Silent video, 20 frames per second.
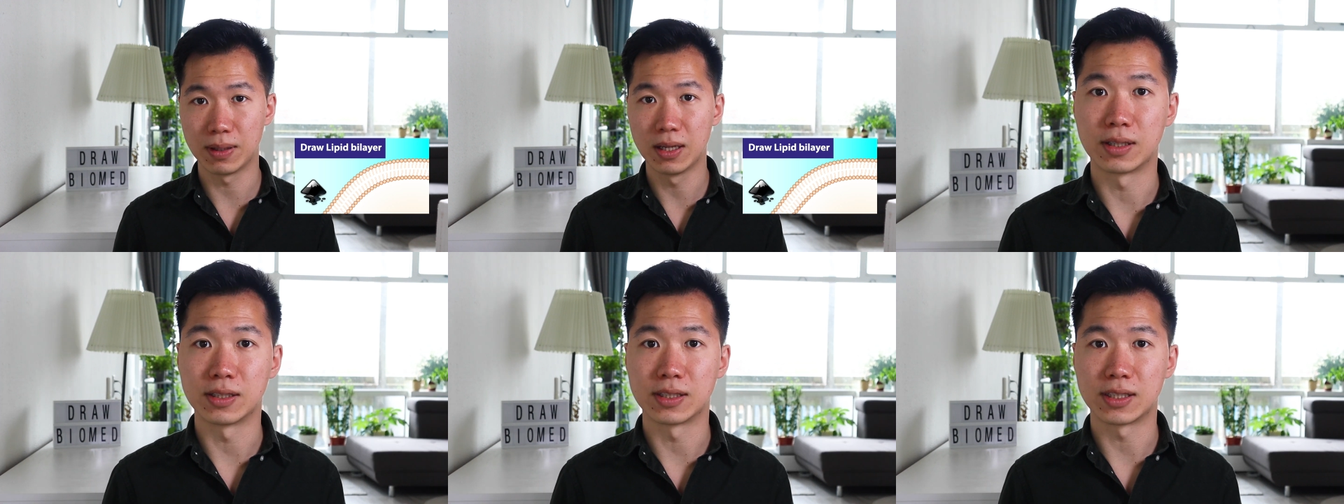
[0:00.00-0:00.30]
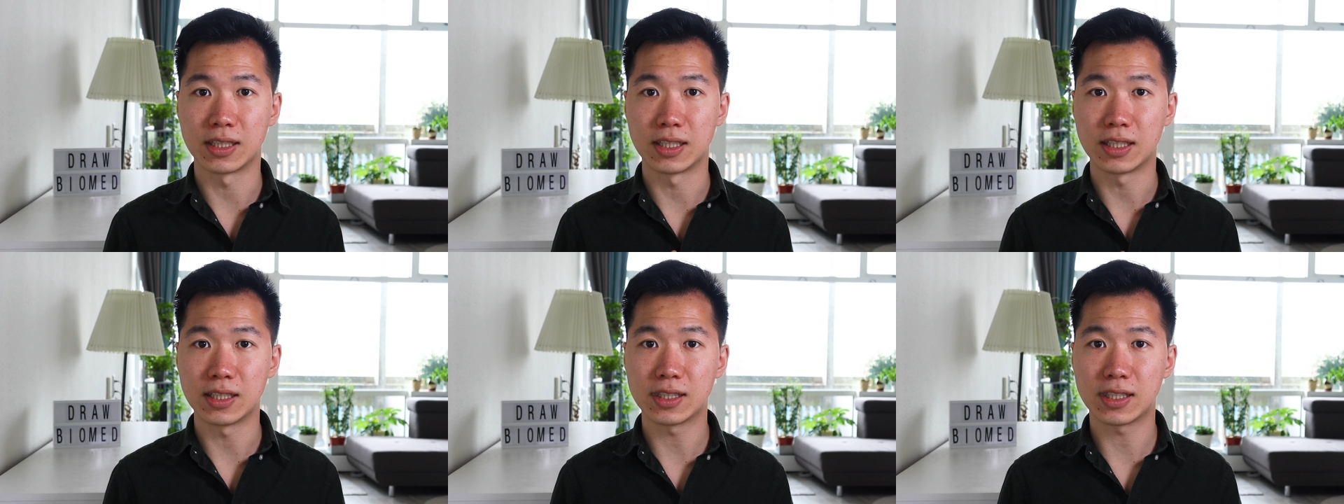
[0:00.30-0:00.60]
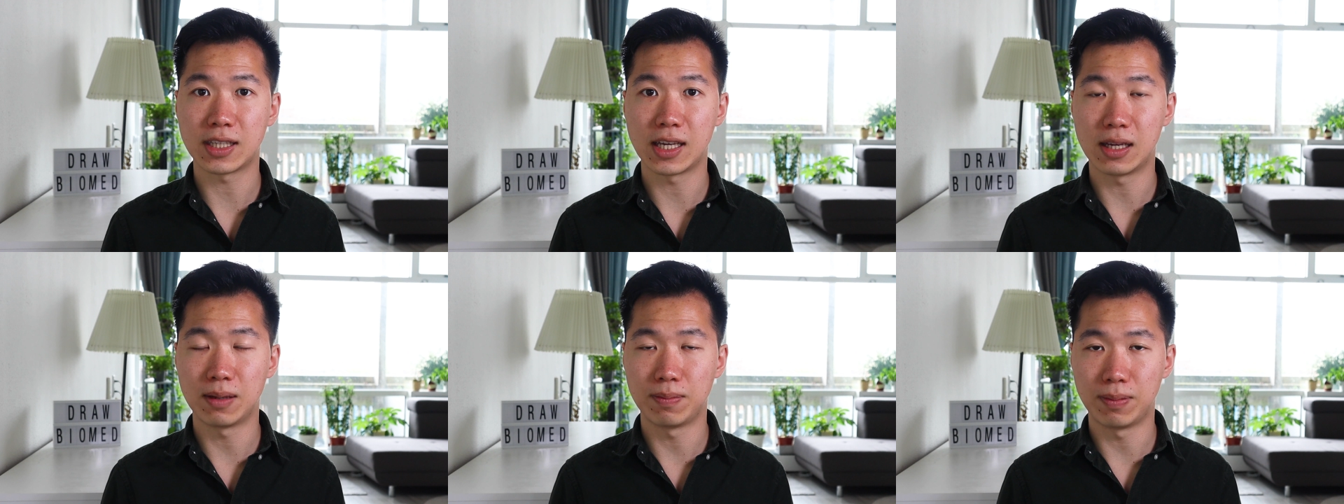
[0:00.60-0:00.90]
because
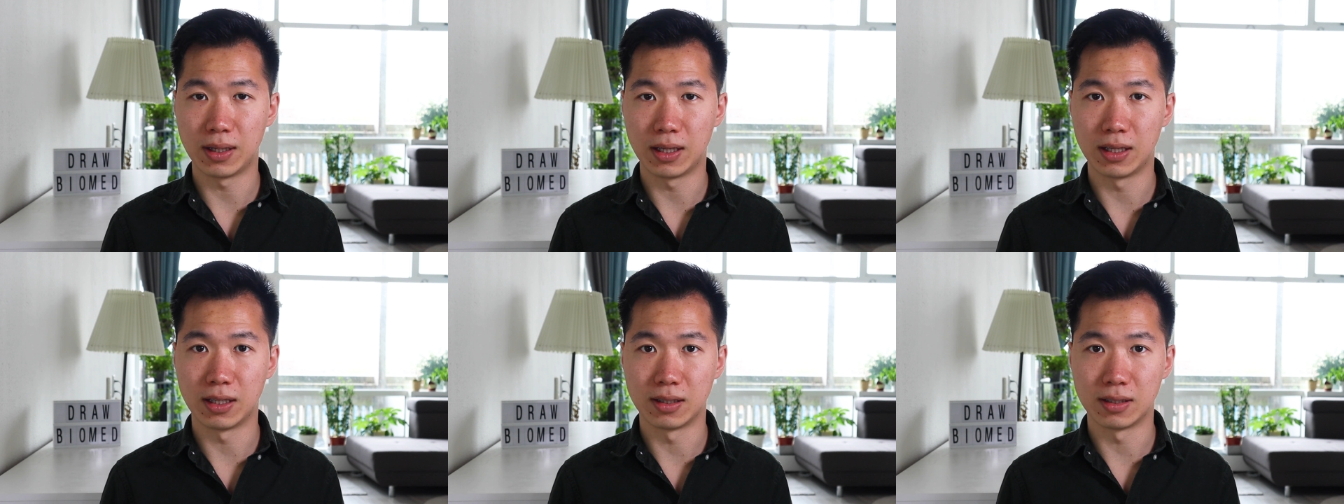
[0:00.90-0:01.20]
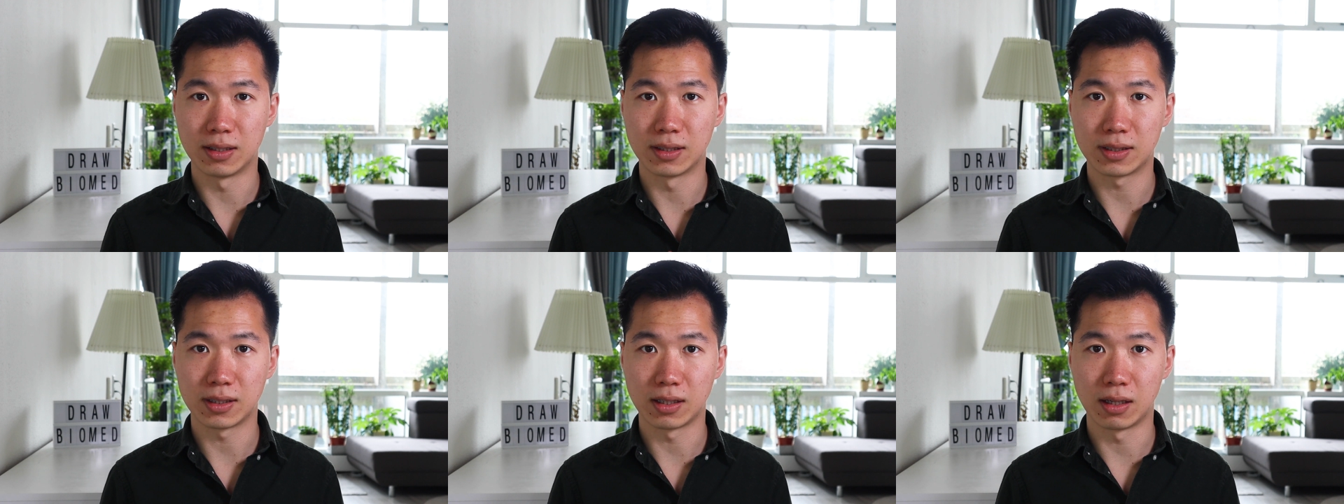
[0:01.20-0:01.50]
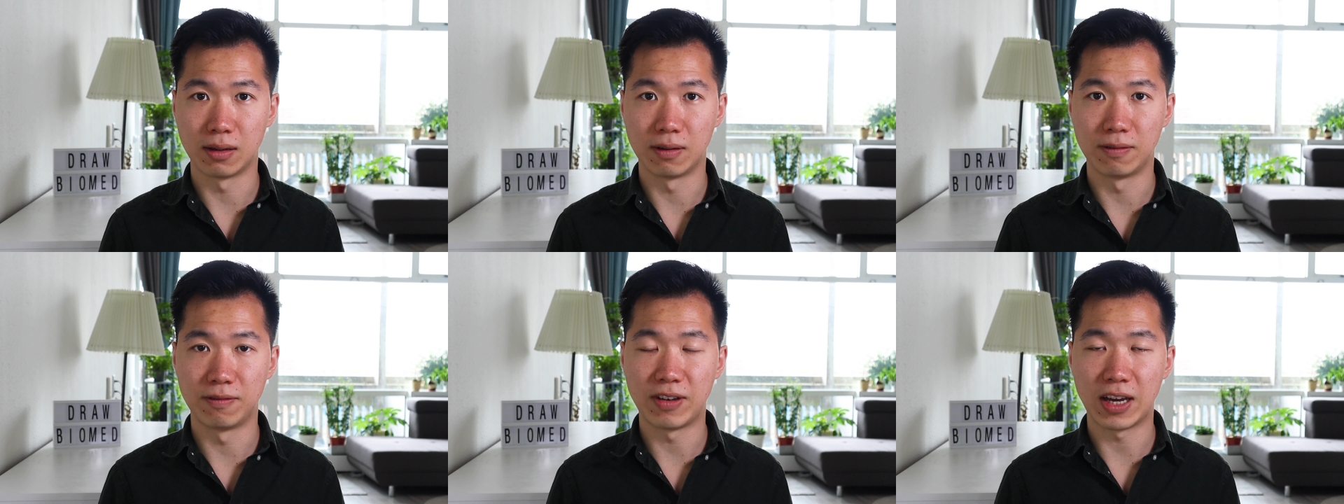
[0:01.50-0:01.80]
Inkscape is
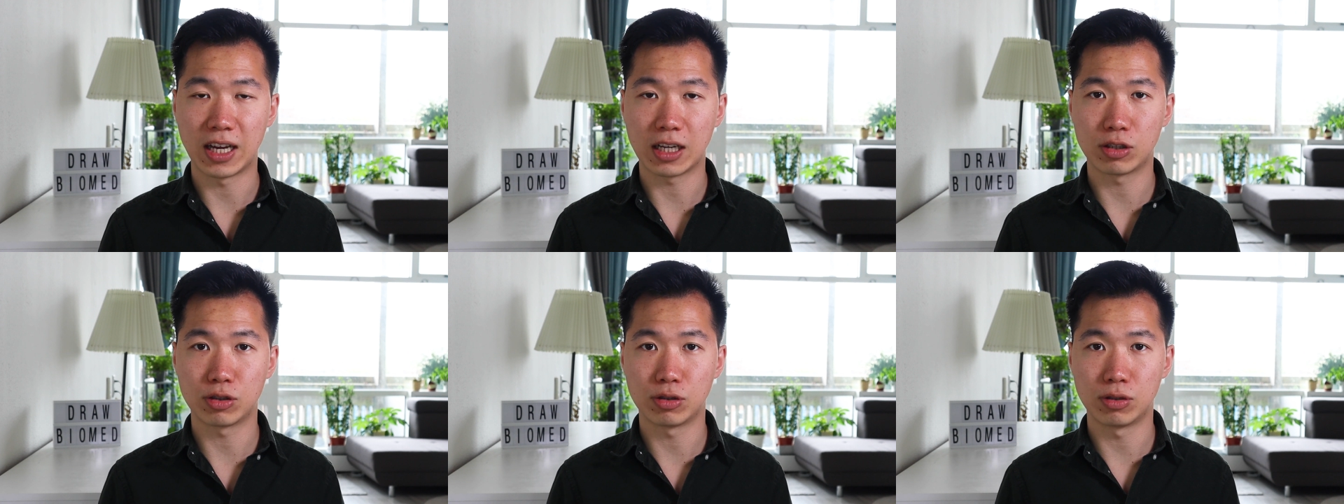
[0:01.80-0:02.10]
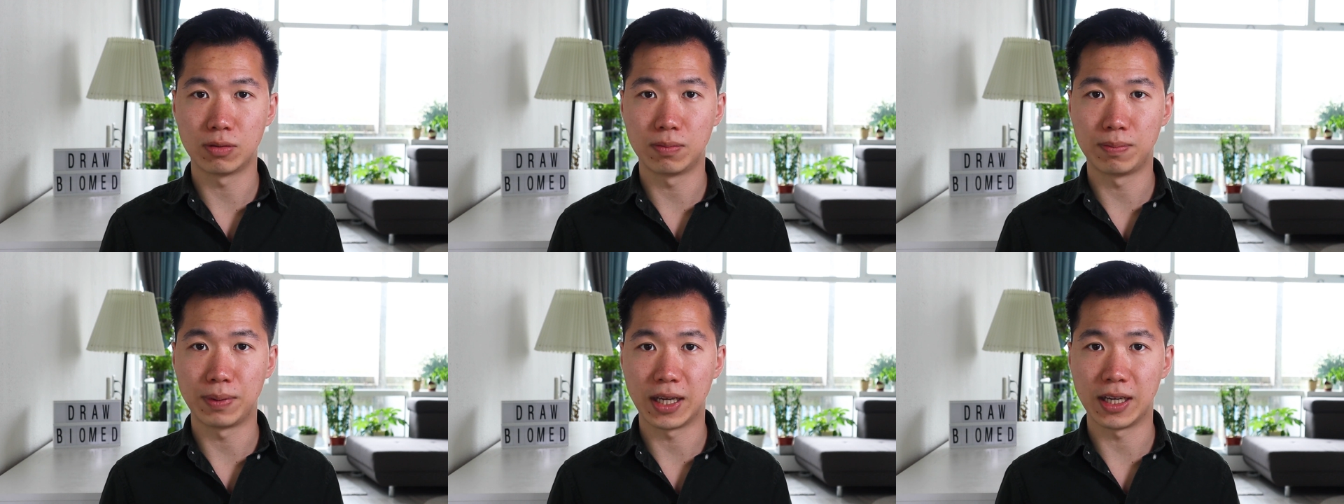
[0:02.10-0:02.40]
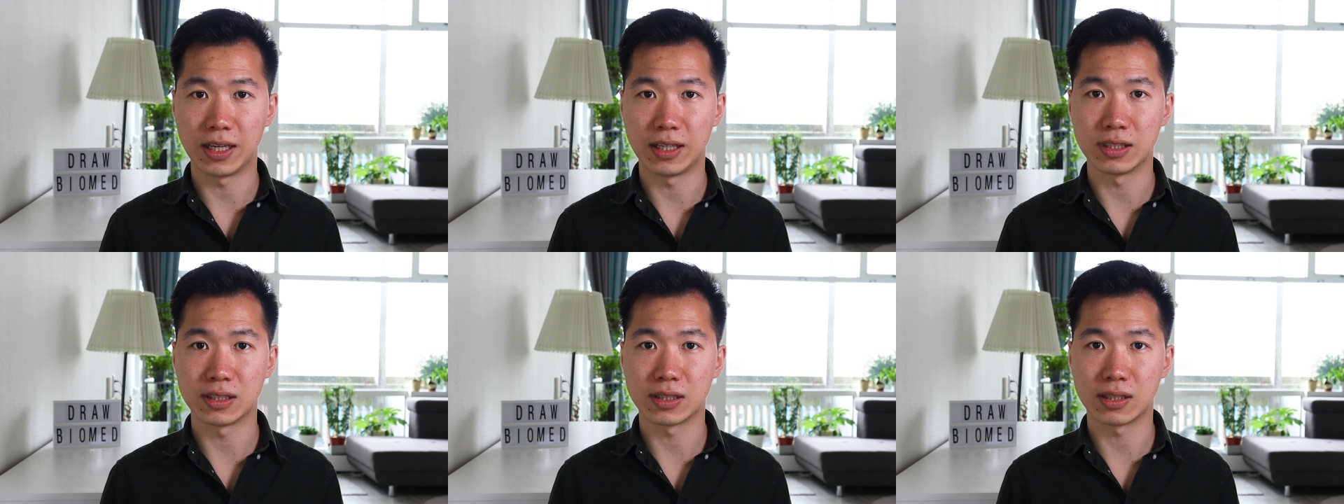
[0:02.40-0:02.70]
a
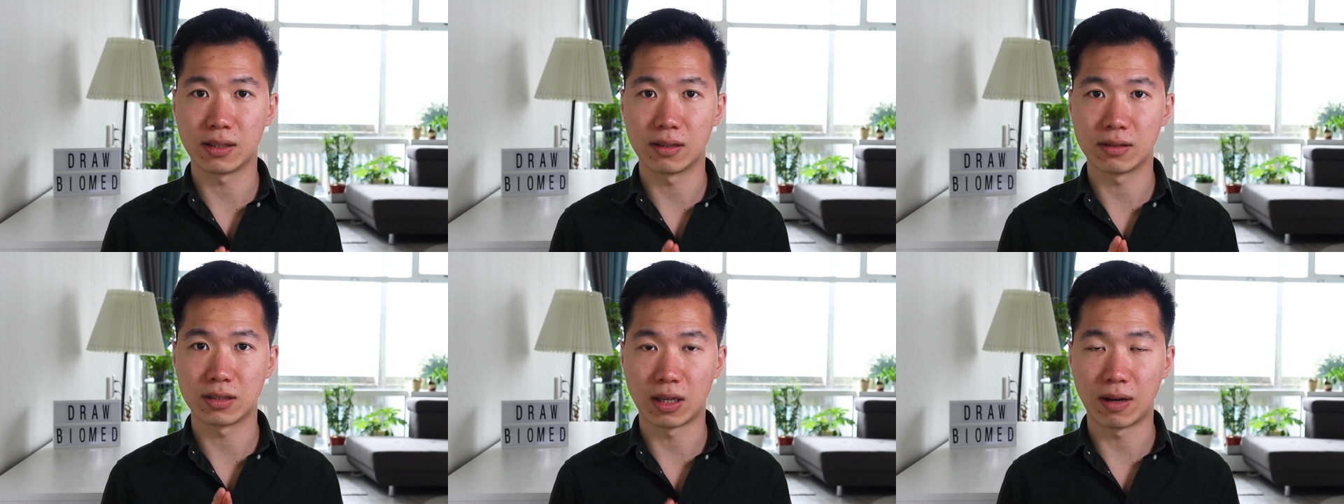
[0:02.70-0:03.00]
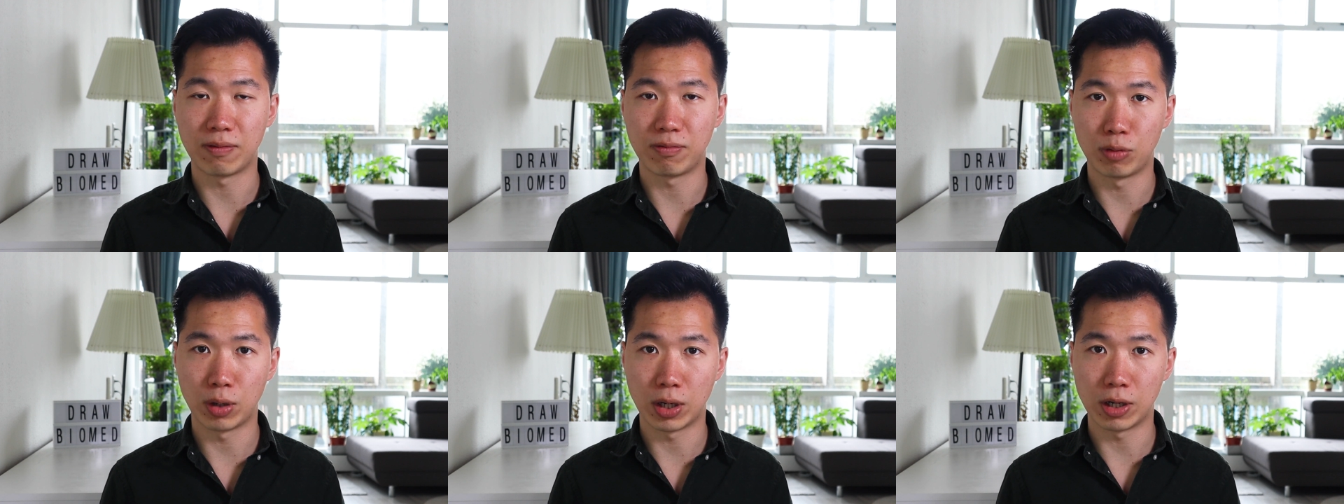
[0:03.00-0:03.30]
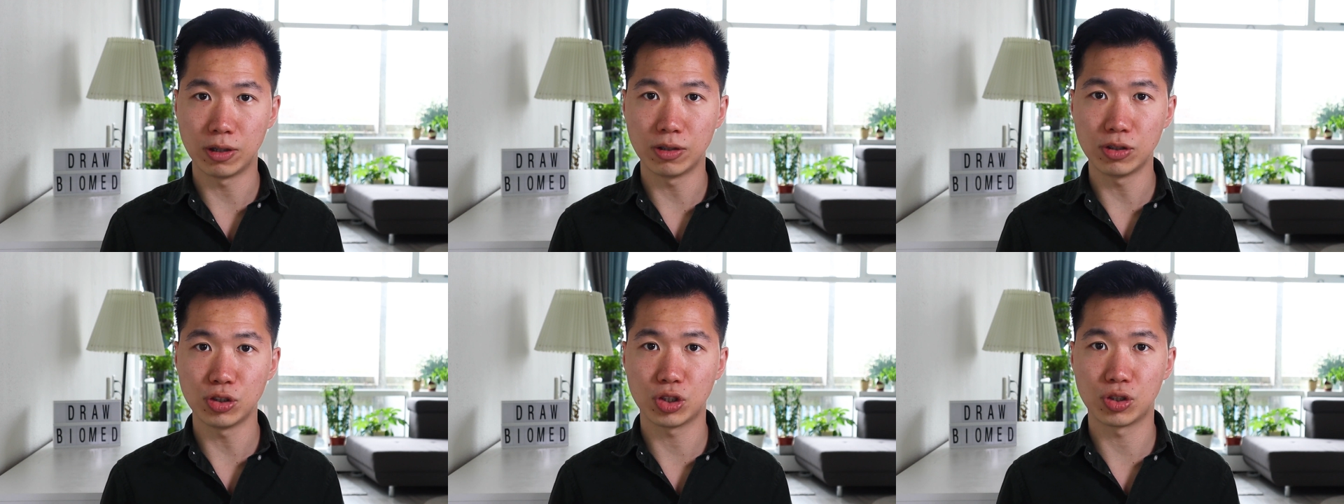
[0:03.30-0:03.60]
vector-based software,